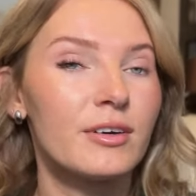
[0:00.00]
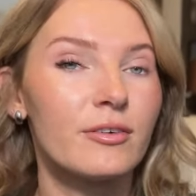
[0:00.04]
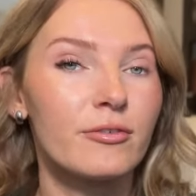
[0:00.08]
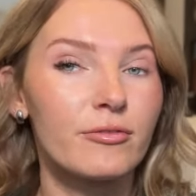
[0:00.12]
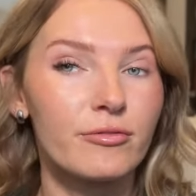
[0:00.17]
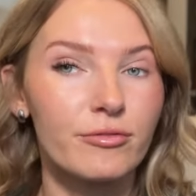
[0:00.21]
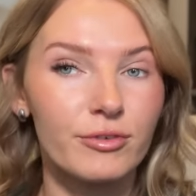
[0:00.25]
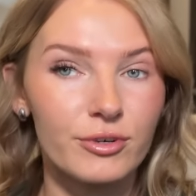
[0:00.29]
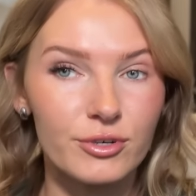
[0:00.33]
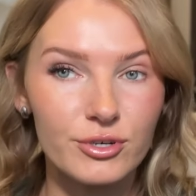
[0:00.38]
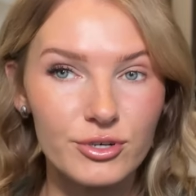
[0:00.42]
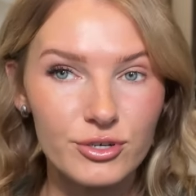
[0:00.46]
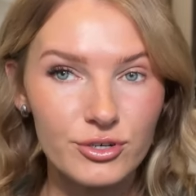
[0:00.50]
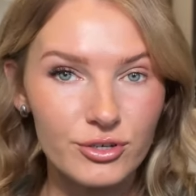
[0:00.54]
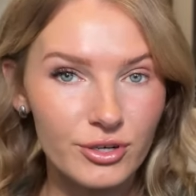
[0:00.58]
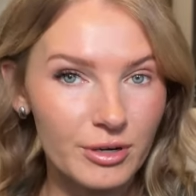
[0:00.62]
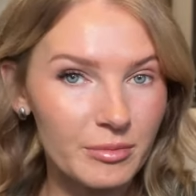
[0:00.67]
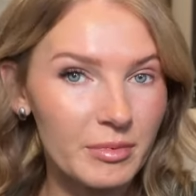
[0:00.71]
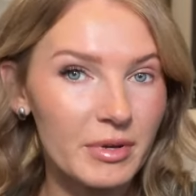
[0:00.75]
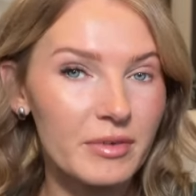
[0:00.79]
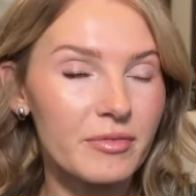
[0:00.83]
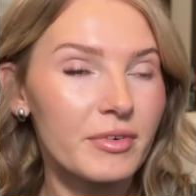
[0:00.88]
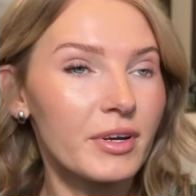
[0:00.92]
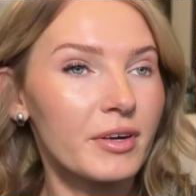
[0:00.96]
for sure
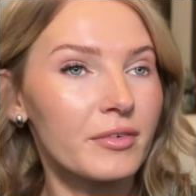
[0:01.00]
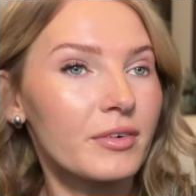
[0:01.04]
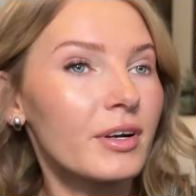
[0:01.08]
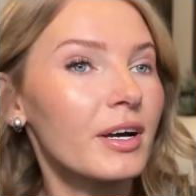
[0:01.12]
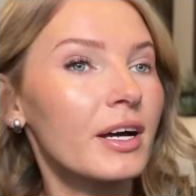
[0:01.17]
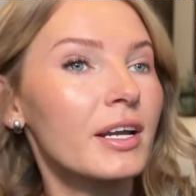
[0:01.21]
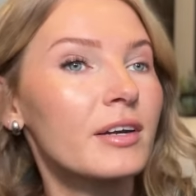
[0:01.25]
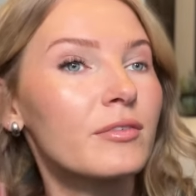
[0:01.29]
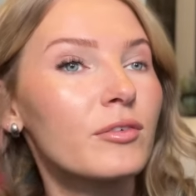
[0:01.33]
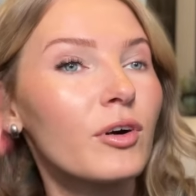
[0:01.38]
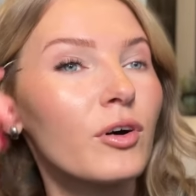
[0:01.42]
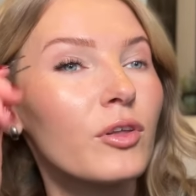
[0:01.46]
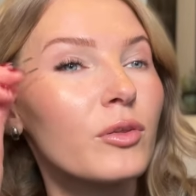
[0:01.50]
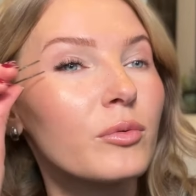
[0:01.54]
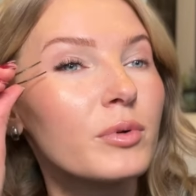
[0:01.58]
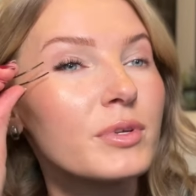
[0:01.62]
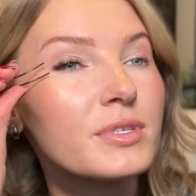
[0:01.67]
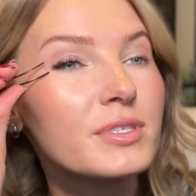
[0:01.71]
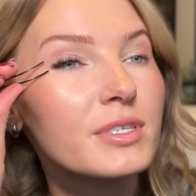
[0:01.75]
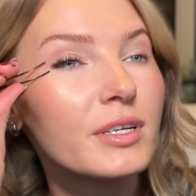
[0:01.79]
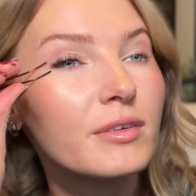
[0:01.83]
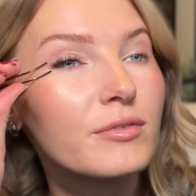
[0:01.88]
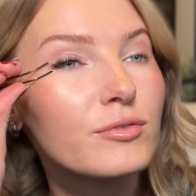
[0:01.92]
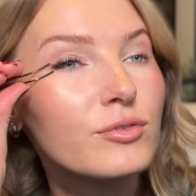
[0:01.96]
my favorite out of all the
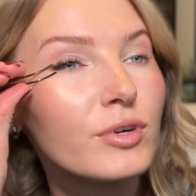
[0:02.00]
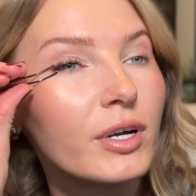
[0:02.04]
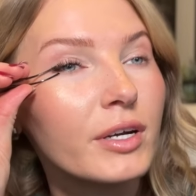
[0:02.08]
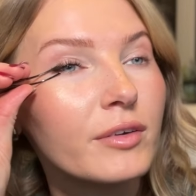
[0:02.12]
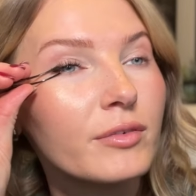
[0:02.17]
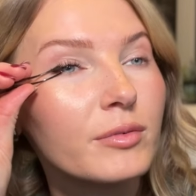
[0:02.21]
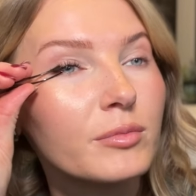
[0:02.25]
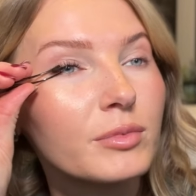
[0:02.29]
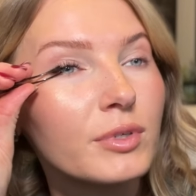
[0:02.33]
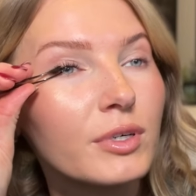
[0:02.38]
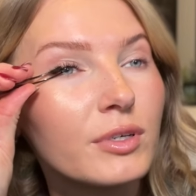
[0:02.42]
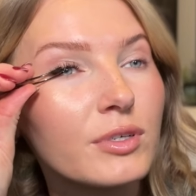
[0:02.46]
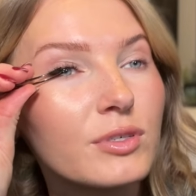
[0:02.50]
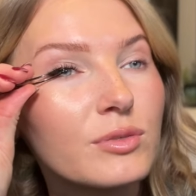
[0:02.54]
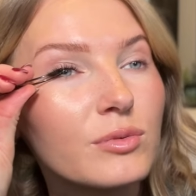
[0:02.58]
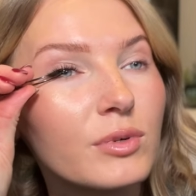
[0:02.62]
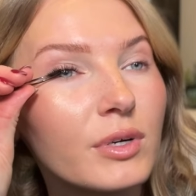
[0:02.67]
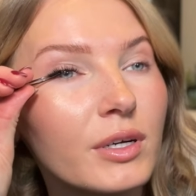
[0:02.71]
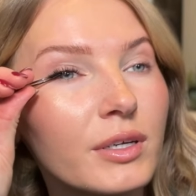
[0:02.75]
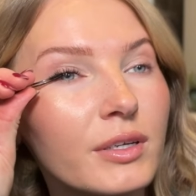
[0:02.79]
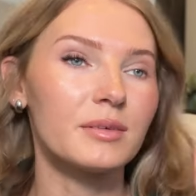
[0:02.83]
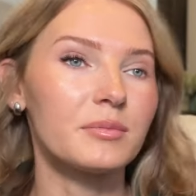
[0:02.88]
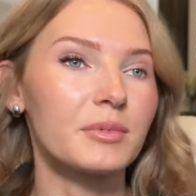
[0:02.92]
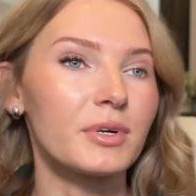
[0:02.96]
ones that I've tried from Dark
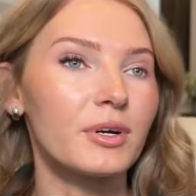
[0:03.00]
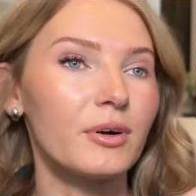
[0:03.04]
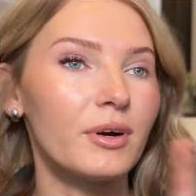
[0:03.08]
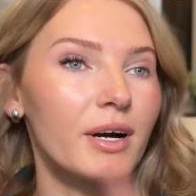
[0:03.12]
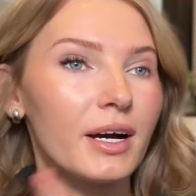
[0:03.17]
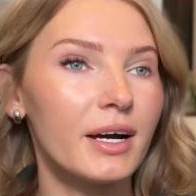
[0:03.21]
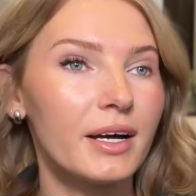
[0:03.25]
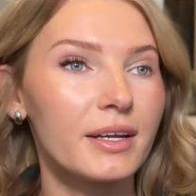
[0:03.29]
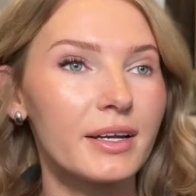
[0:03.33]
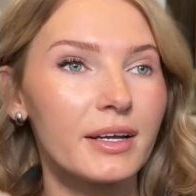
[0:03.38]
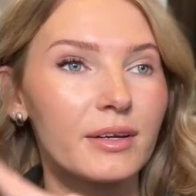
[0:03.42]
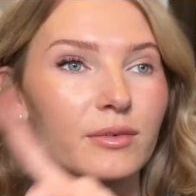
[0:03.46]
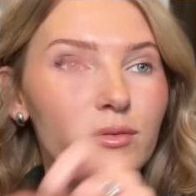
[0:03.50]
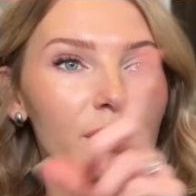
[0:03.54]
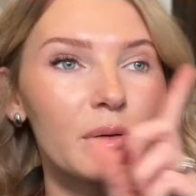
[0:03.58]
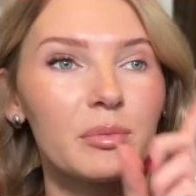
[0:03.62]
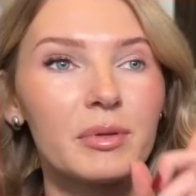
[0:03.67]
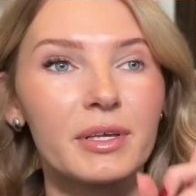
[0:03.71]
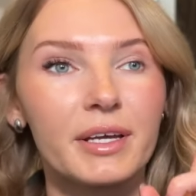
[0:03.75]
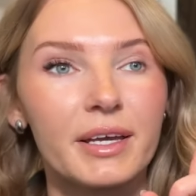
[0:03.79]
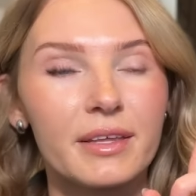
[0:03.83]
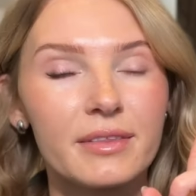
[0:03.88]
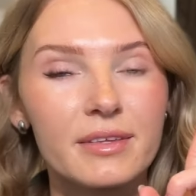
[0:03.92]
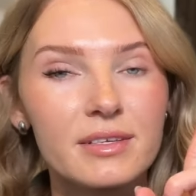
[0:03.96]
Swan. I'm gonna go ahead and
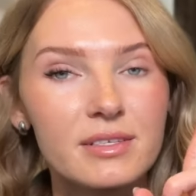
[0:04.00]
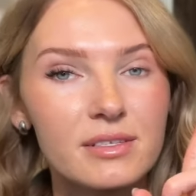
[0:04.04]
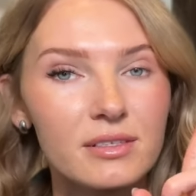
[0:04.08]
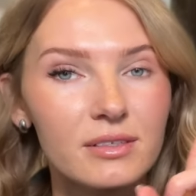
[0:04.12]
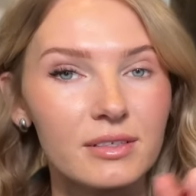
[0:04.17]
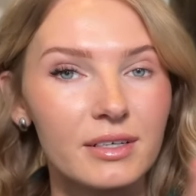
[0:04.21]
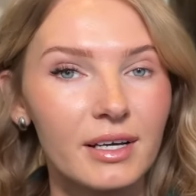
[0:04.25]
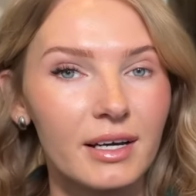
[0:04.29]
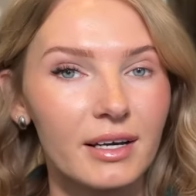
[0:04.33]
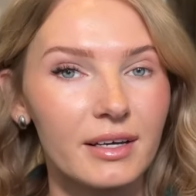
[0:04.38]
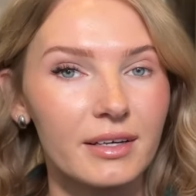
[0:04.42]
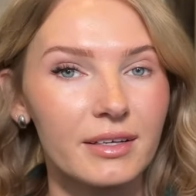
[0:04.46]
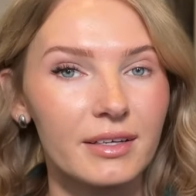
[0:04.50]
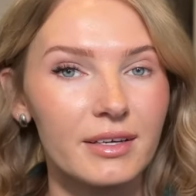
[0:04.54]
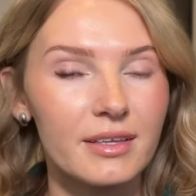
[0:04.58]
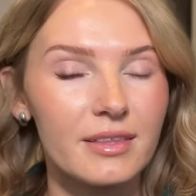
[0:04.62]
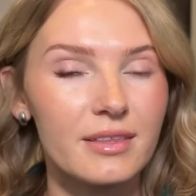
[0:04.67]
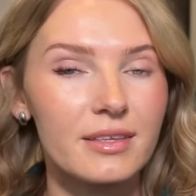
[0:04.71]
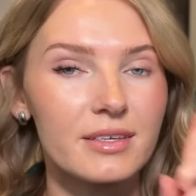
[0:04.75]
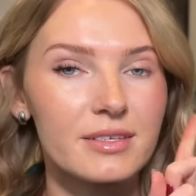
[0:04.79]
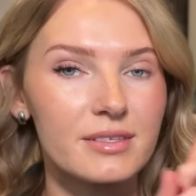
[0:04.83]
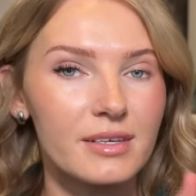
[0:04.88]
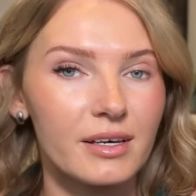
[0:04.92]
replicate this look on this